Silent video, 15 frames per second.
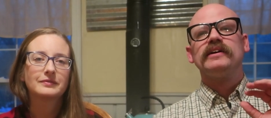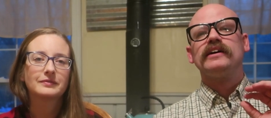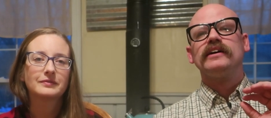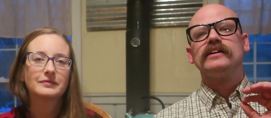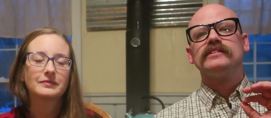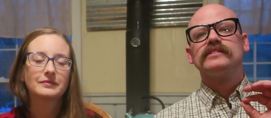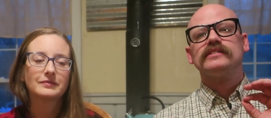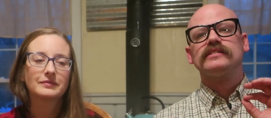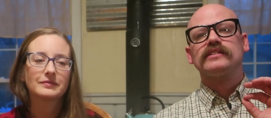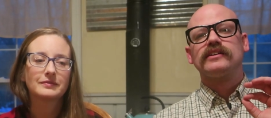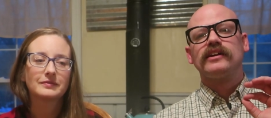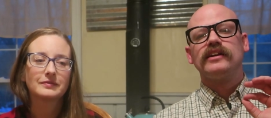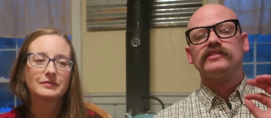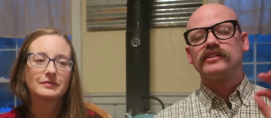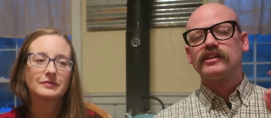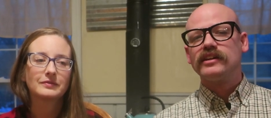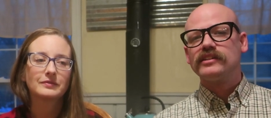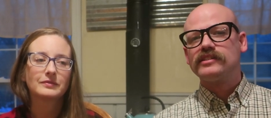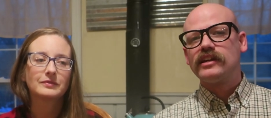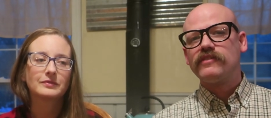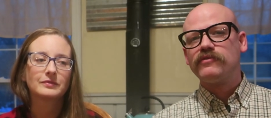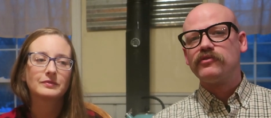Speaker 1: because it's going
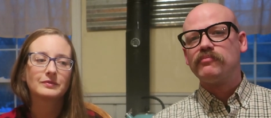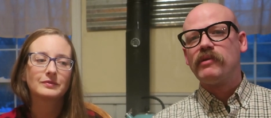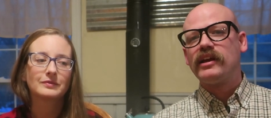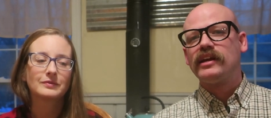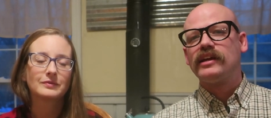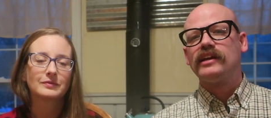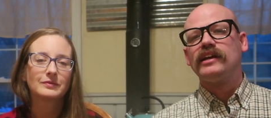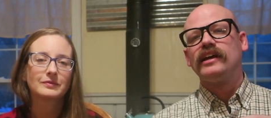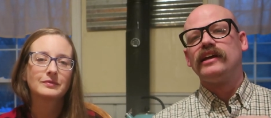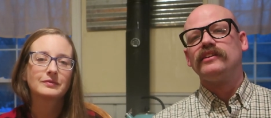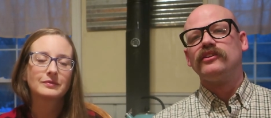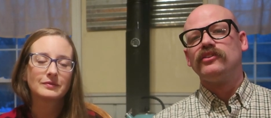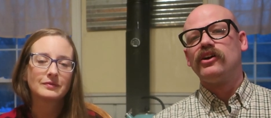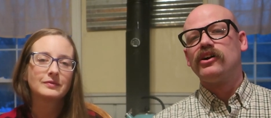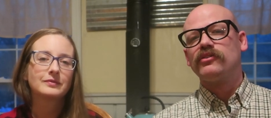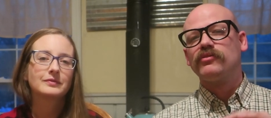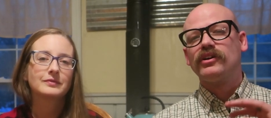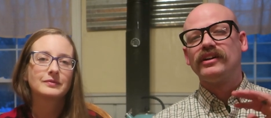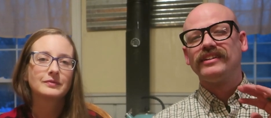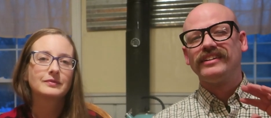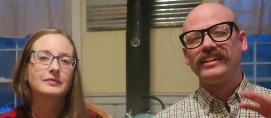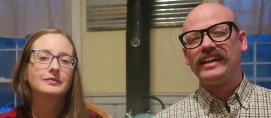to save you money in the long
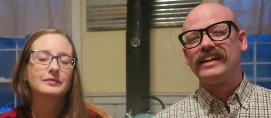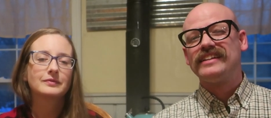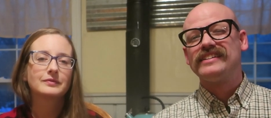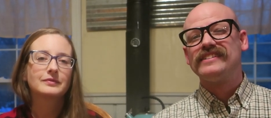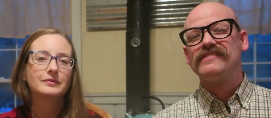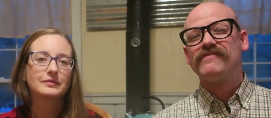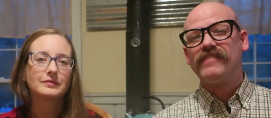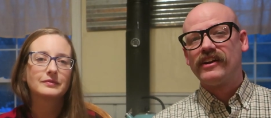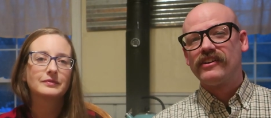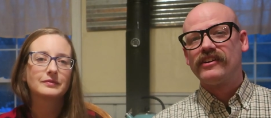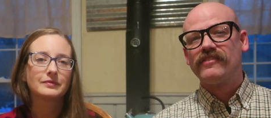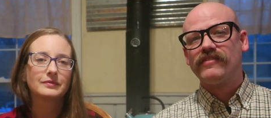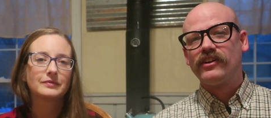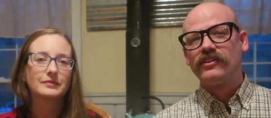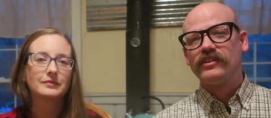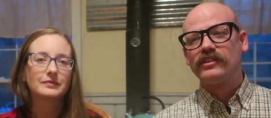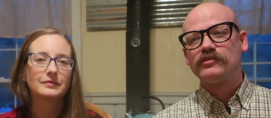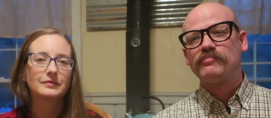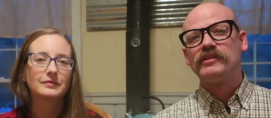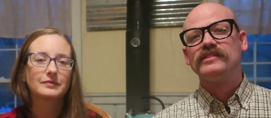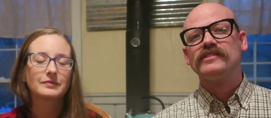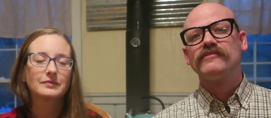run. Land is very, very
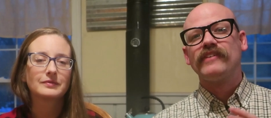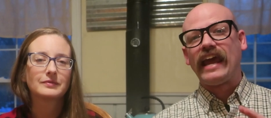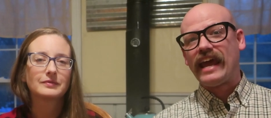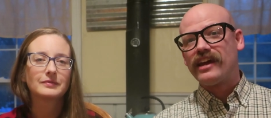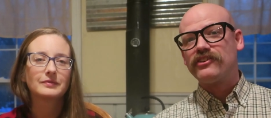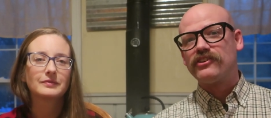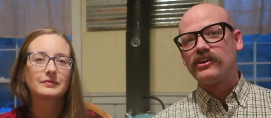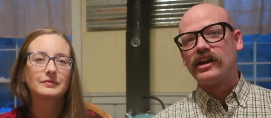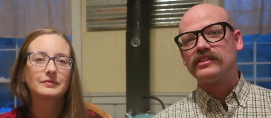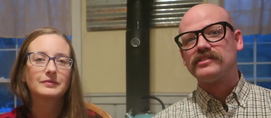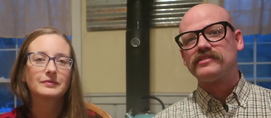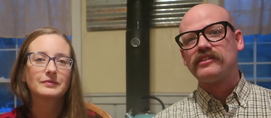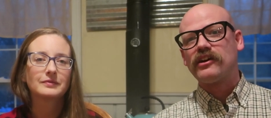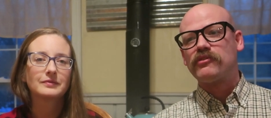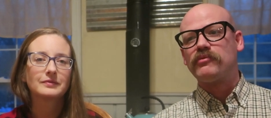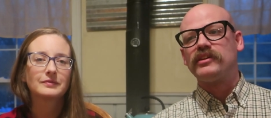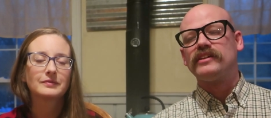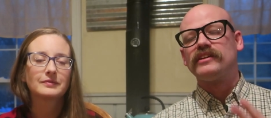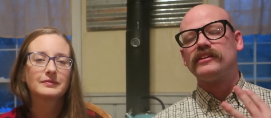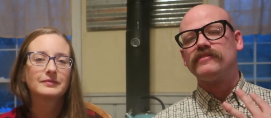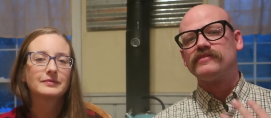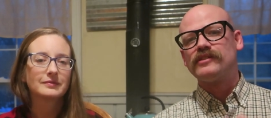expensive, and you're not stuck
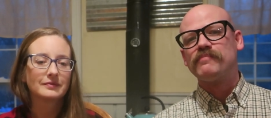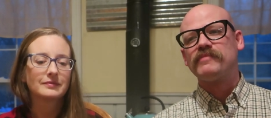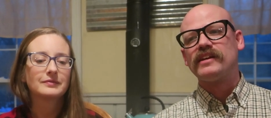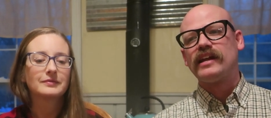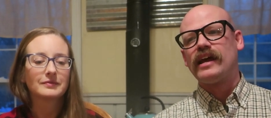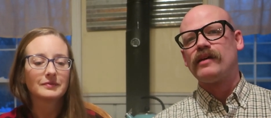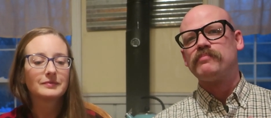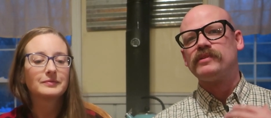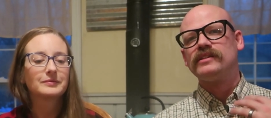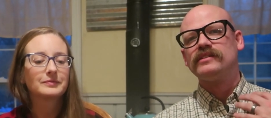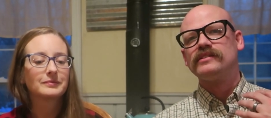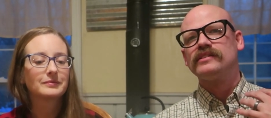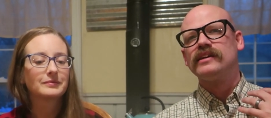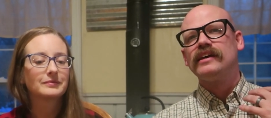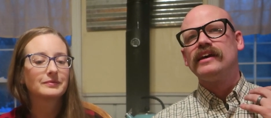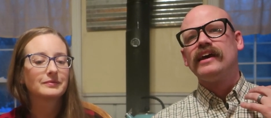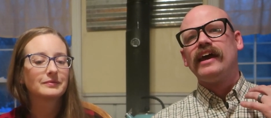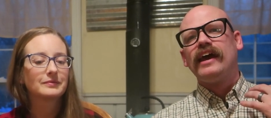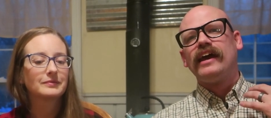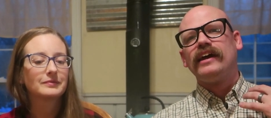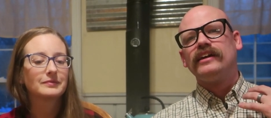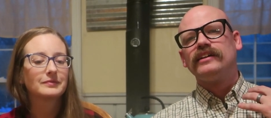with it. If something happens
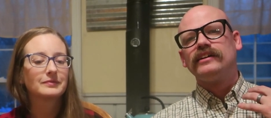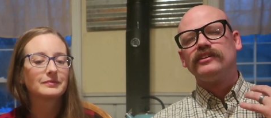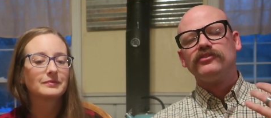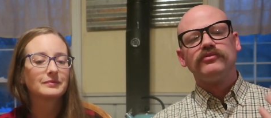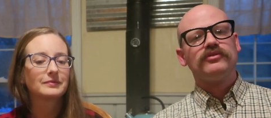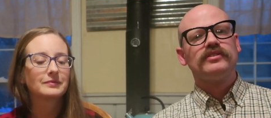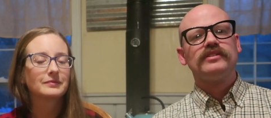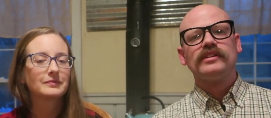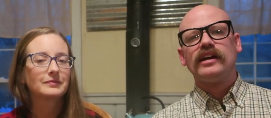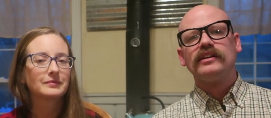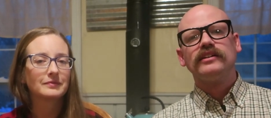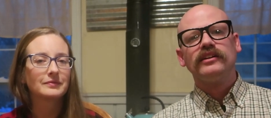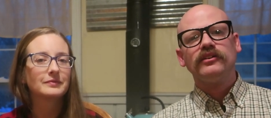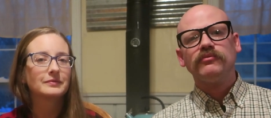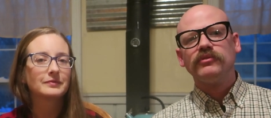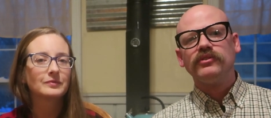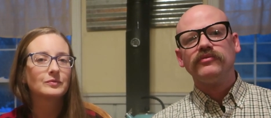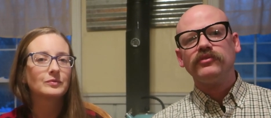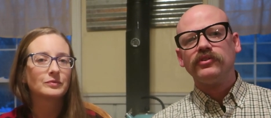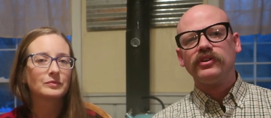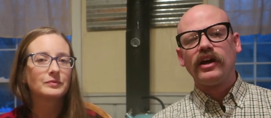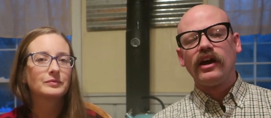and you decide to get rid
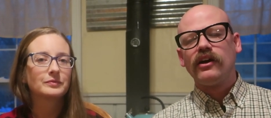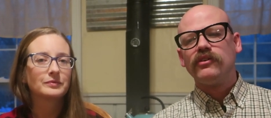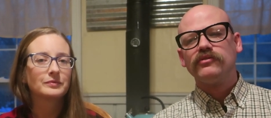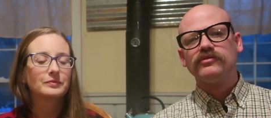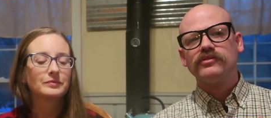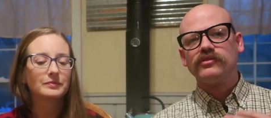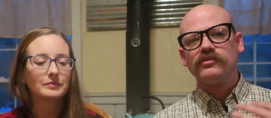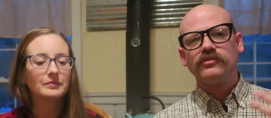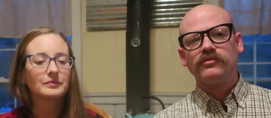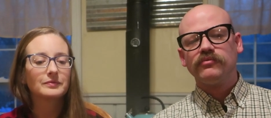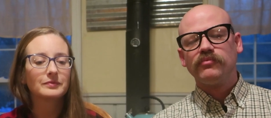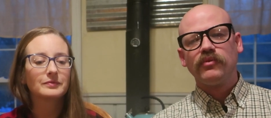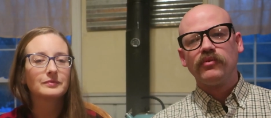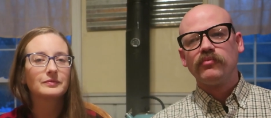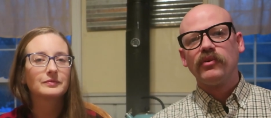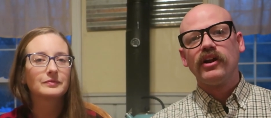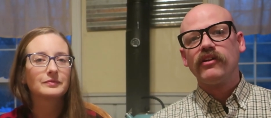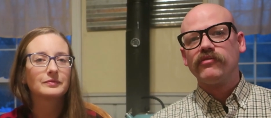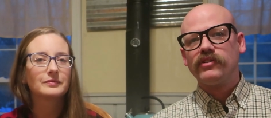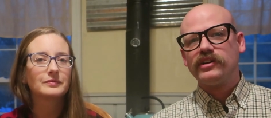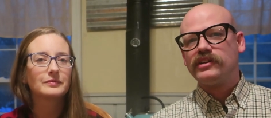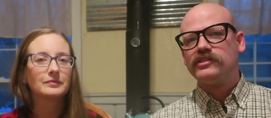of your cows or
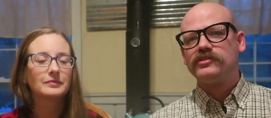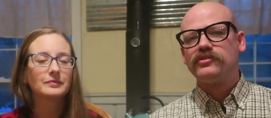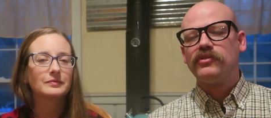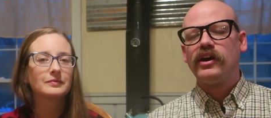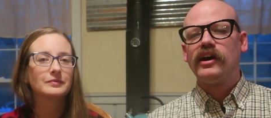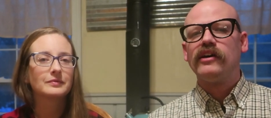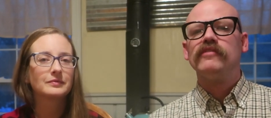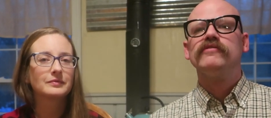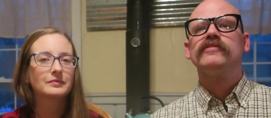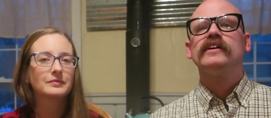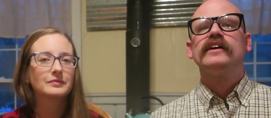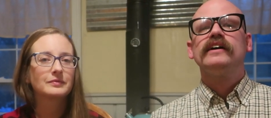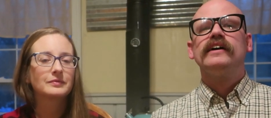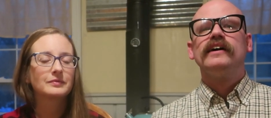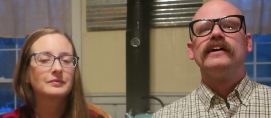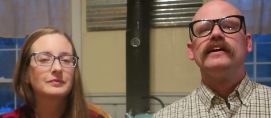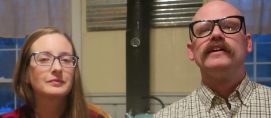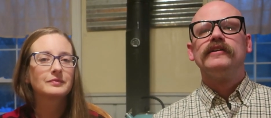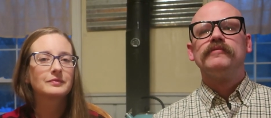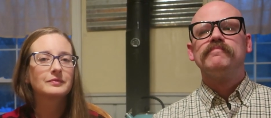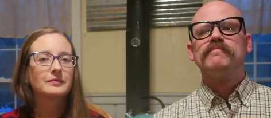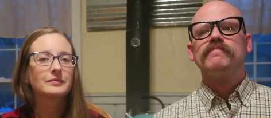whatever it is you have,
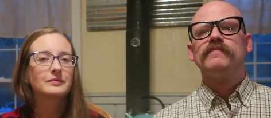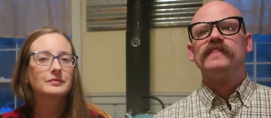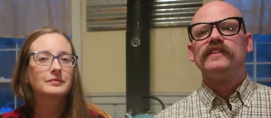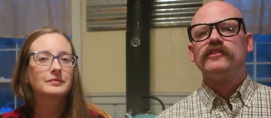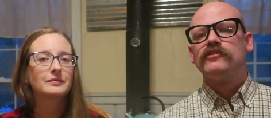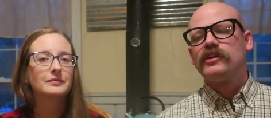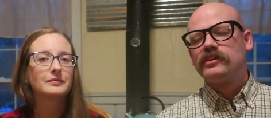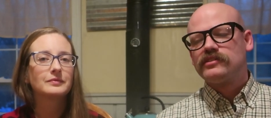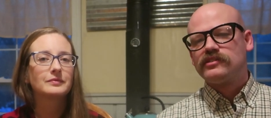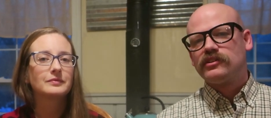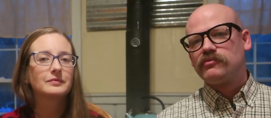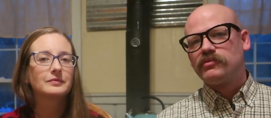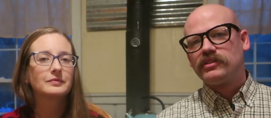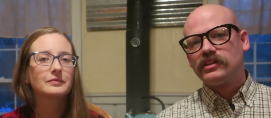you're not stuck